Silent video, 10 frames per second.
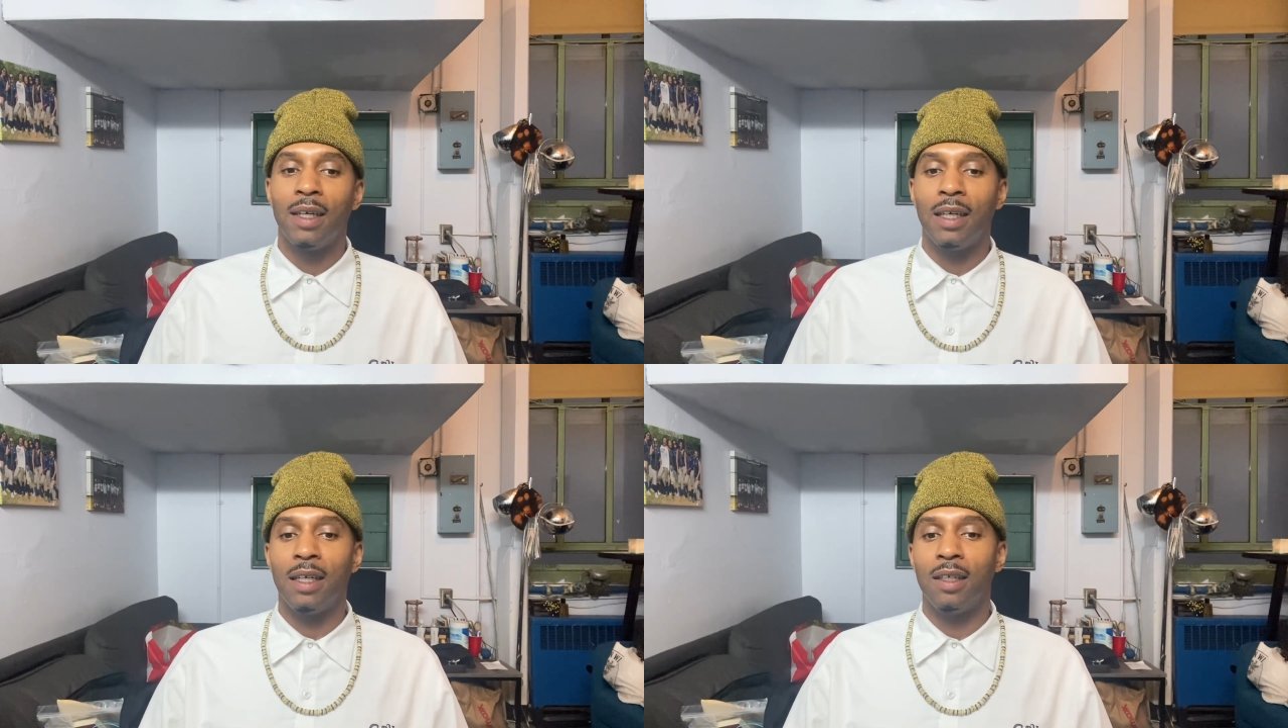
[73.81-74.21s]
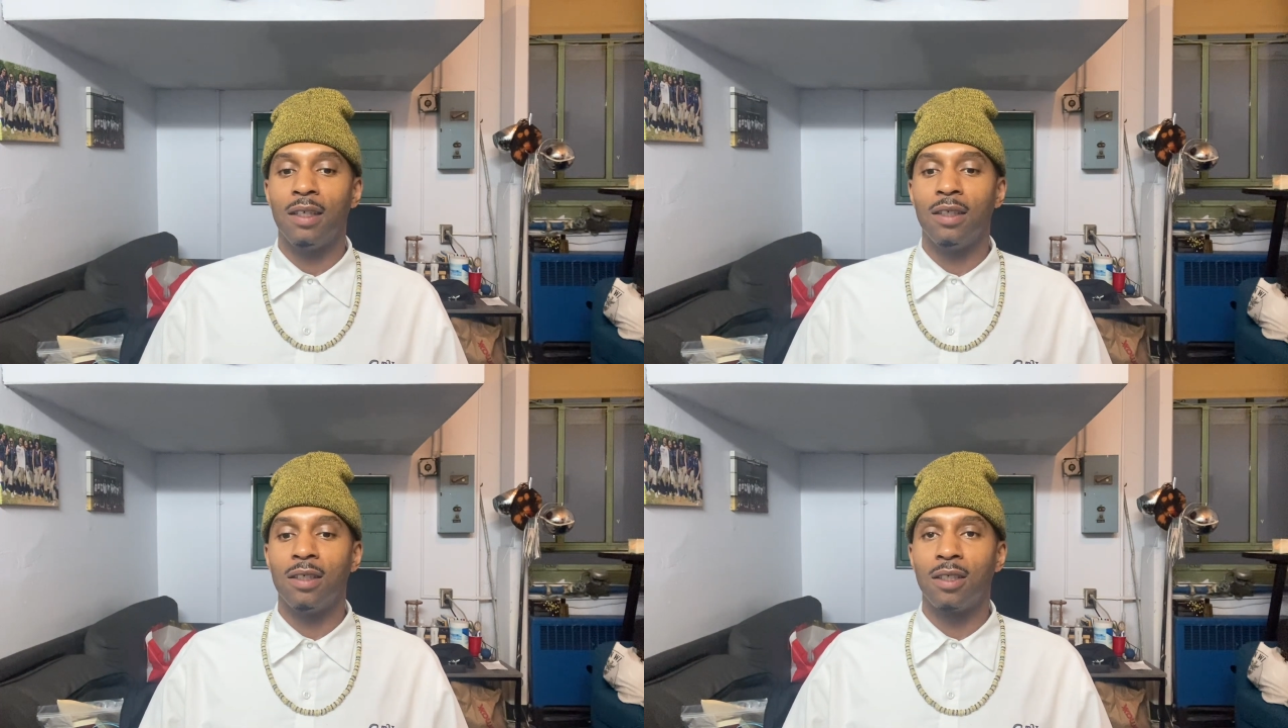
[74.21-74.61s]

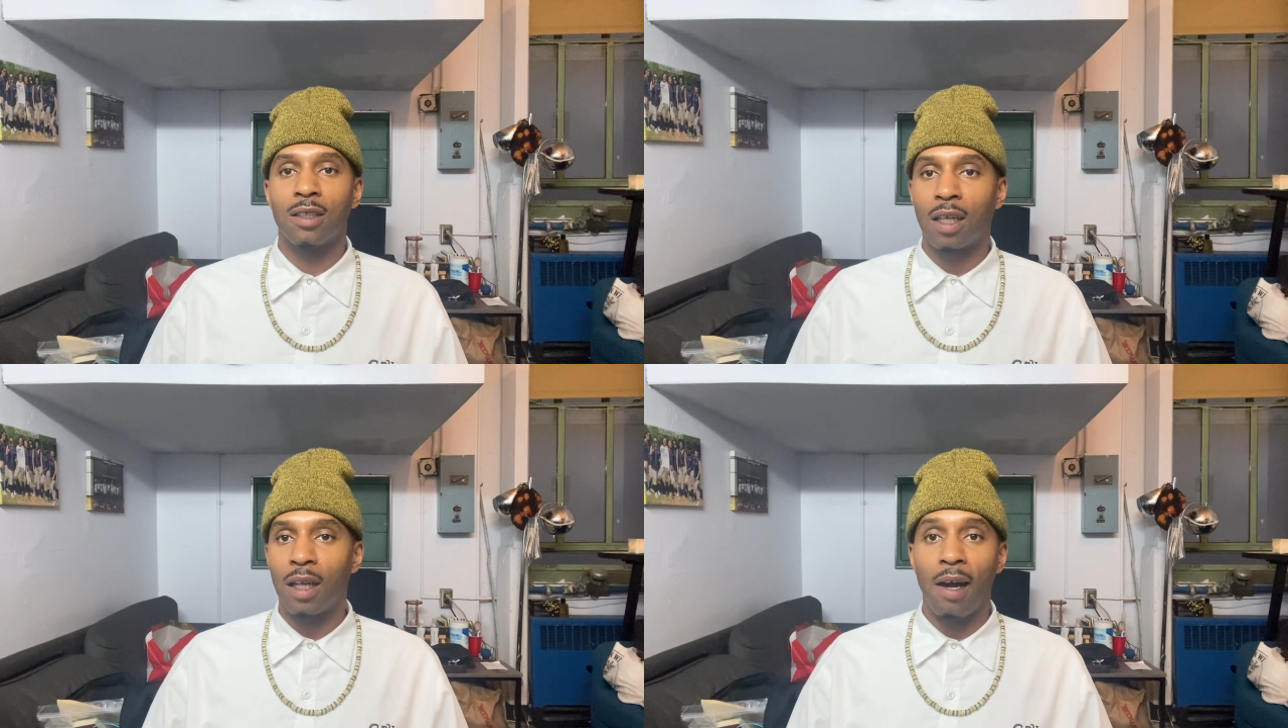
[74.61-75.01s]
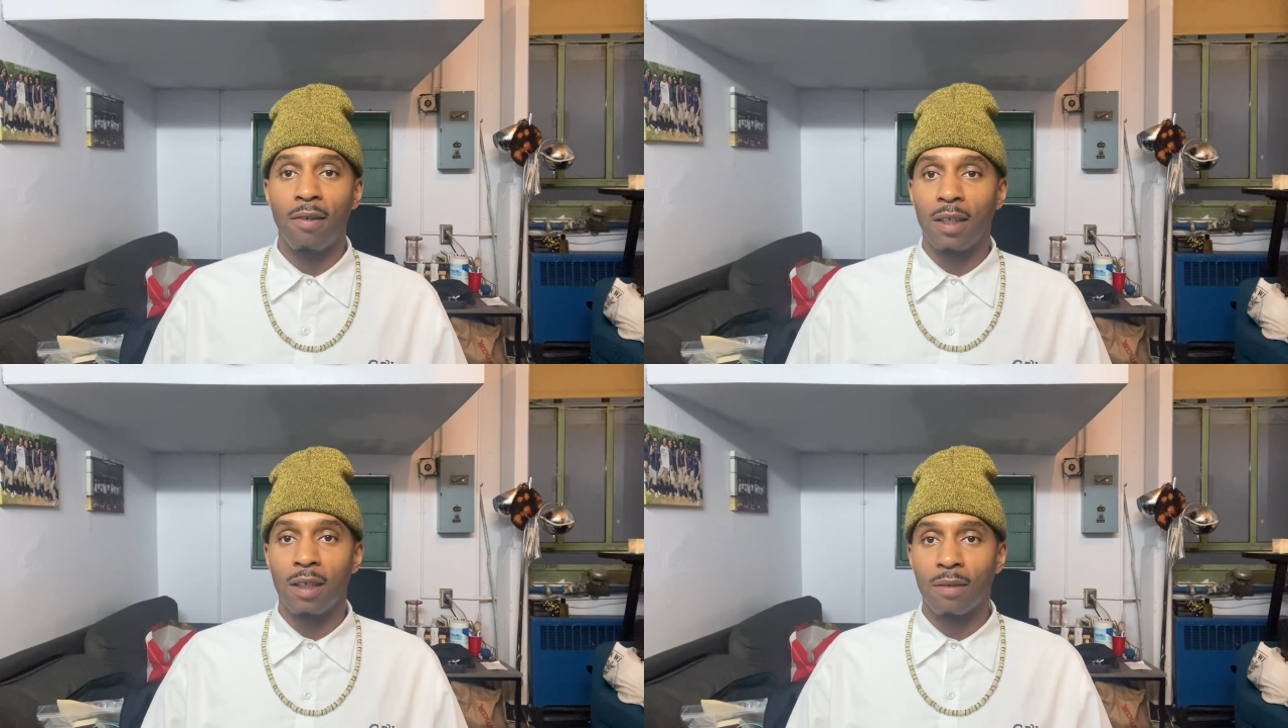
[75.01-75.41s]
is
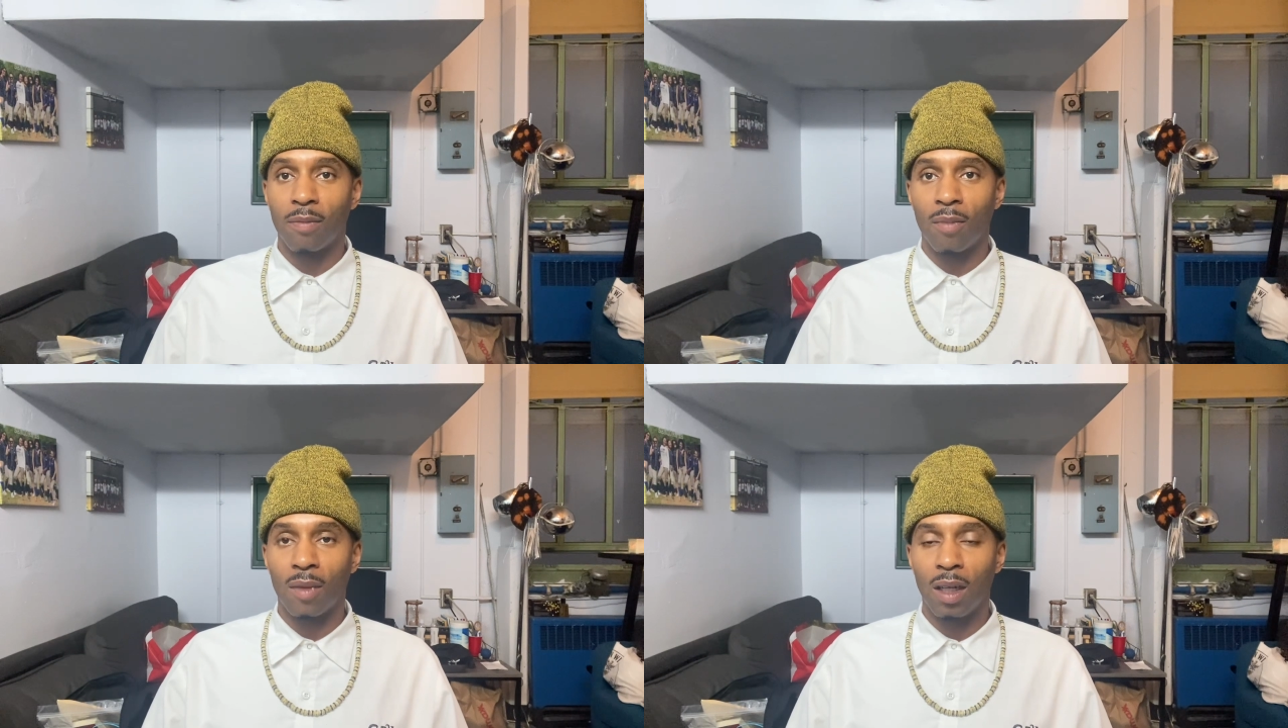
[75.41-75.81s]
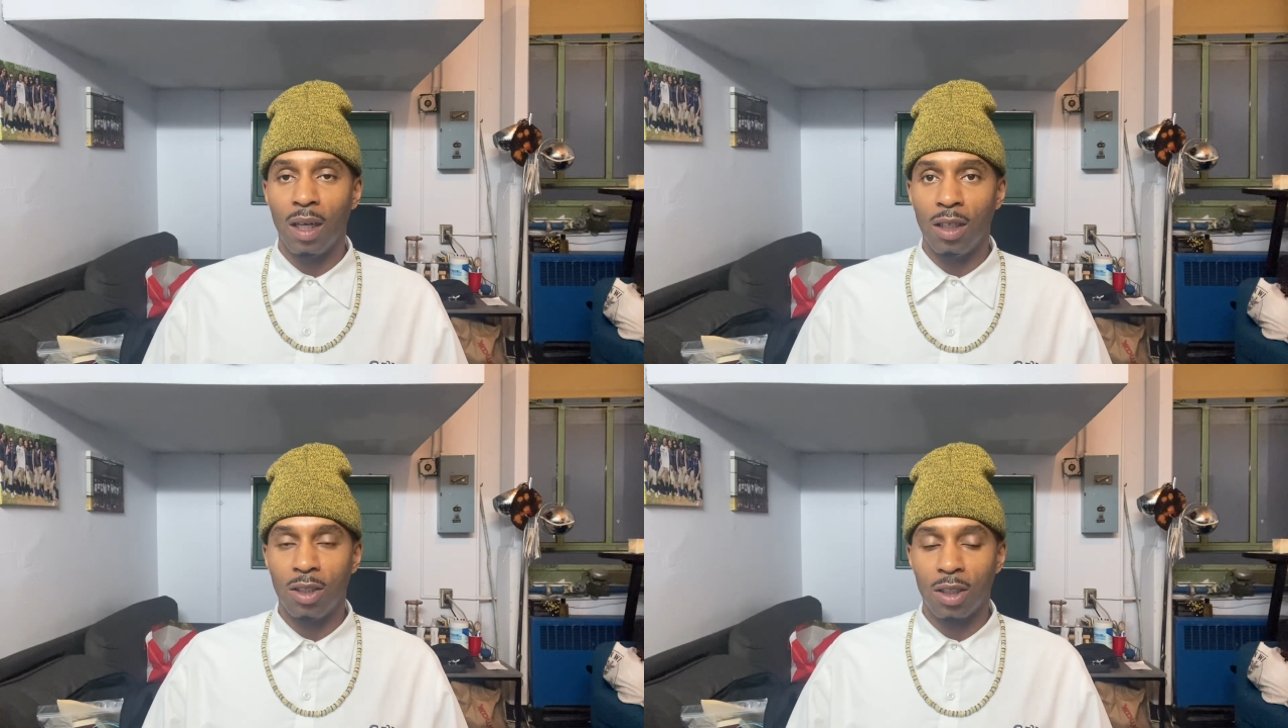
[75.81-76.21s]
clarity
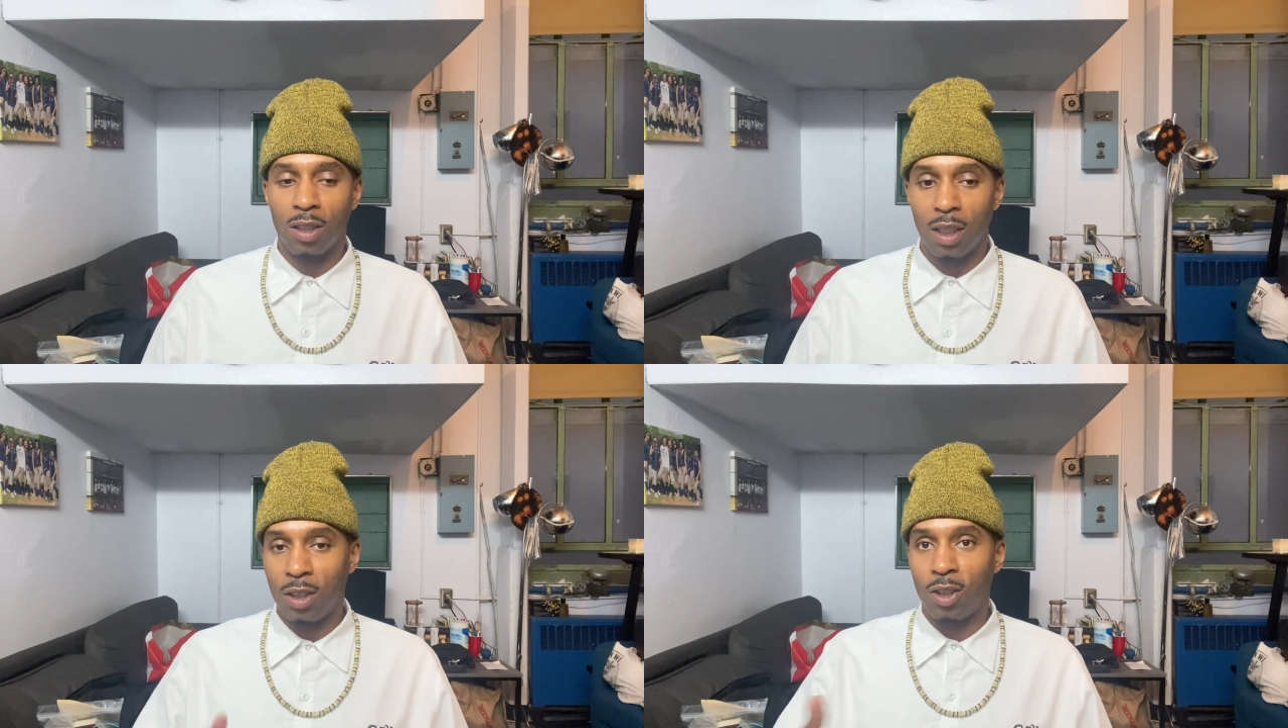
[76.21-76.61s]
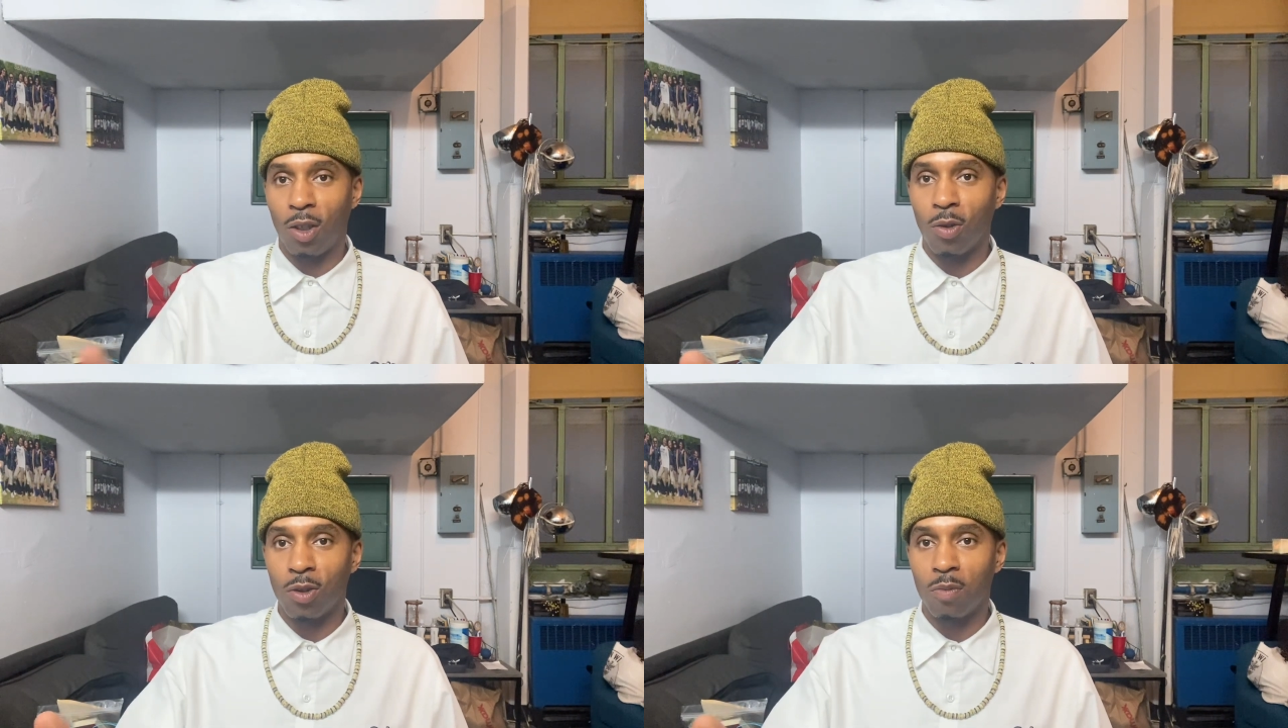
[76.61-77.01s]
it's just it
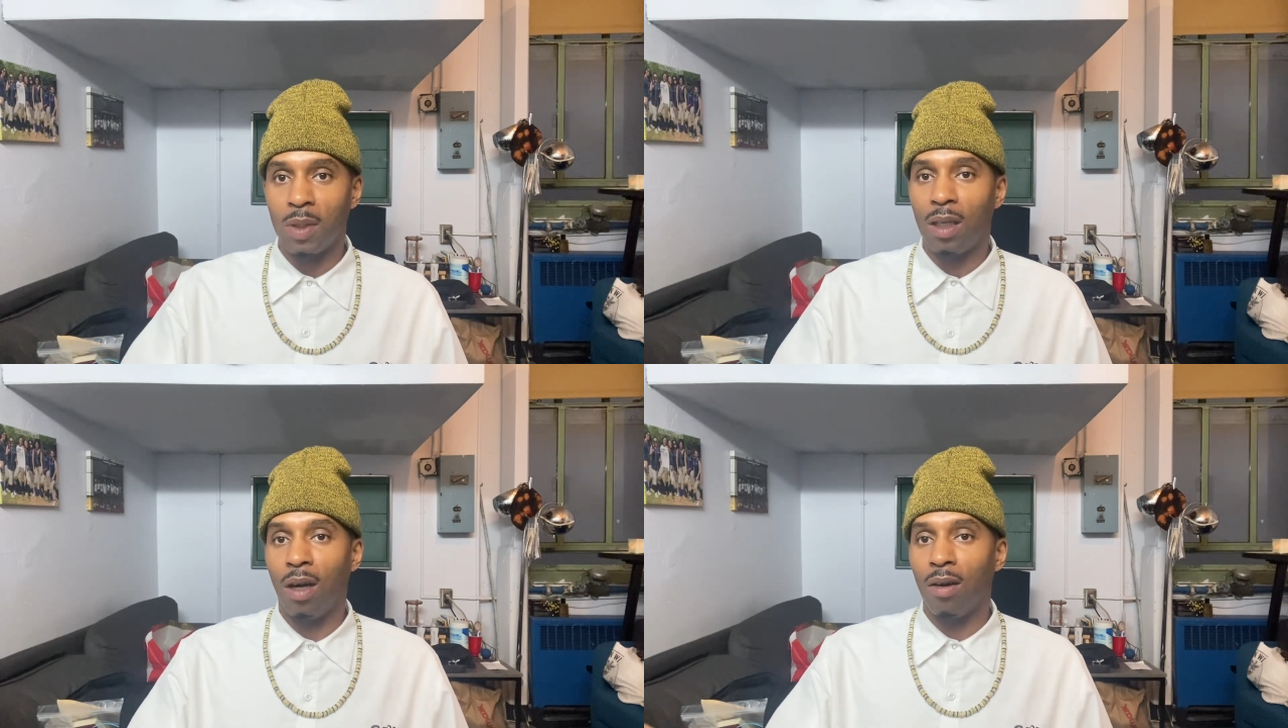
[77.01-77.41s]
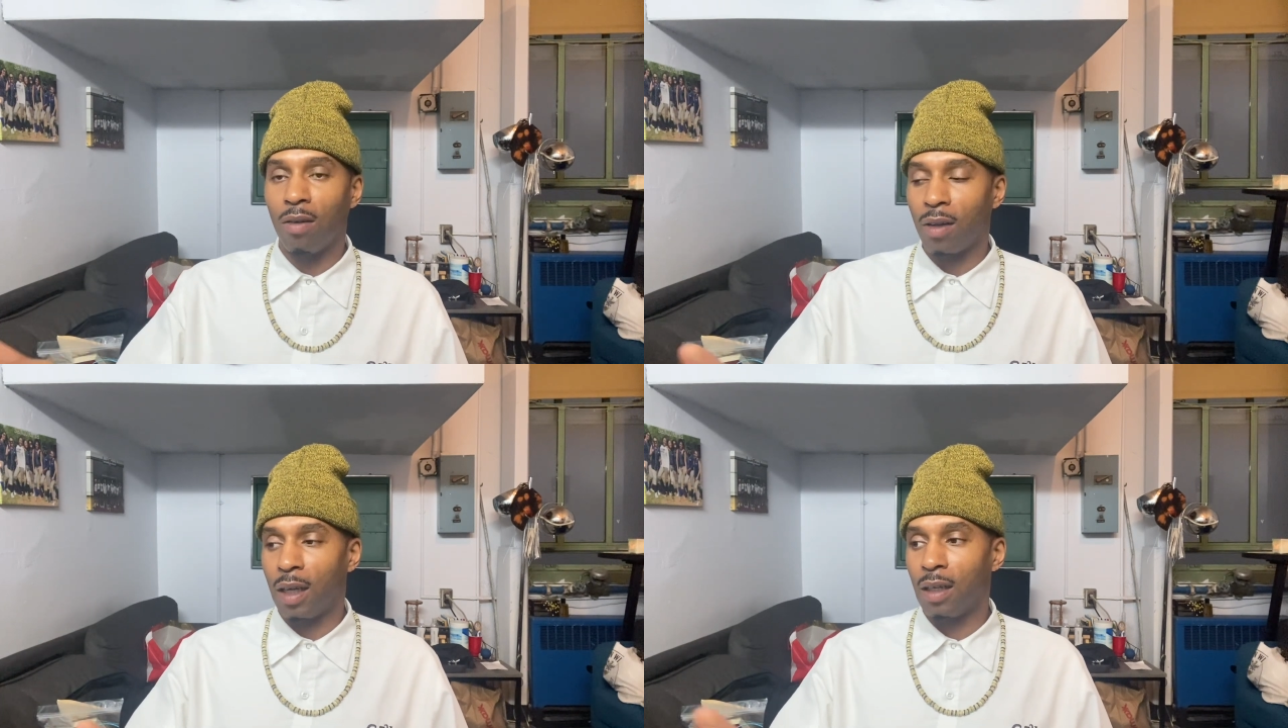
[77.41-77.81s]
shows me oh
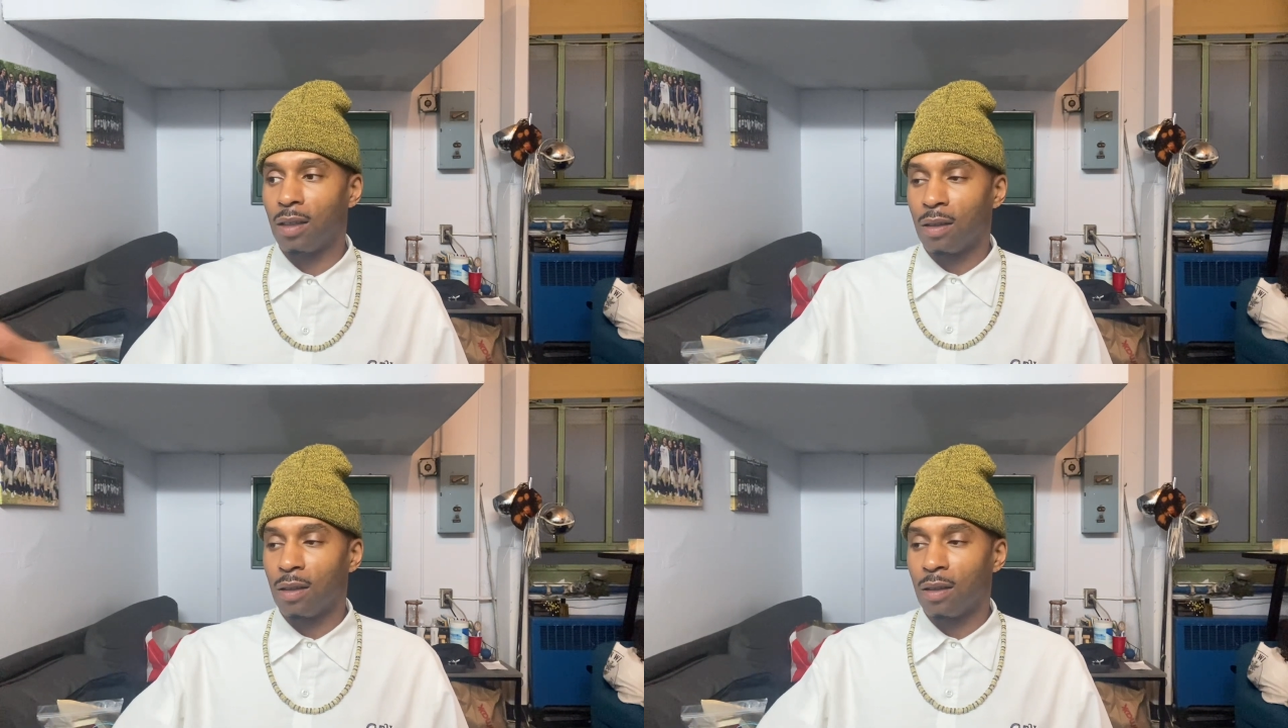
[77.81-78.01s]
okay